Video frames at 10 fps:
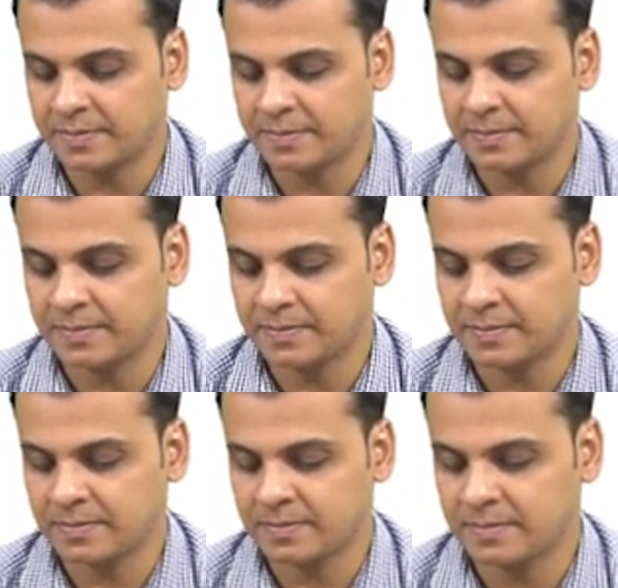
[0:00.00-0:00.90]

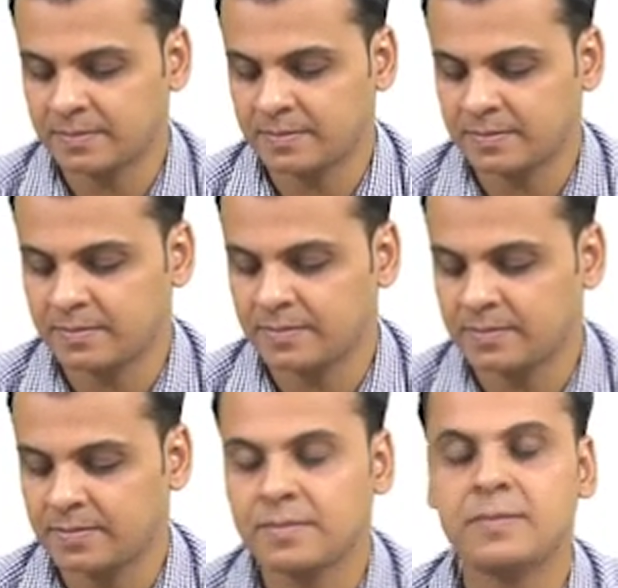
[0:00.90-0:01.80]

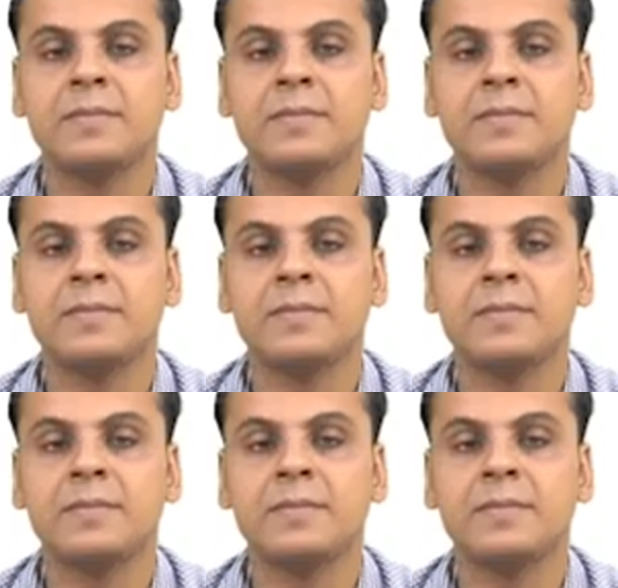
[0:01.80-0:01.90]
Nothing is said.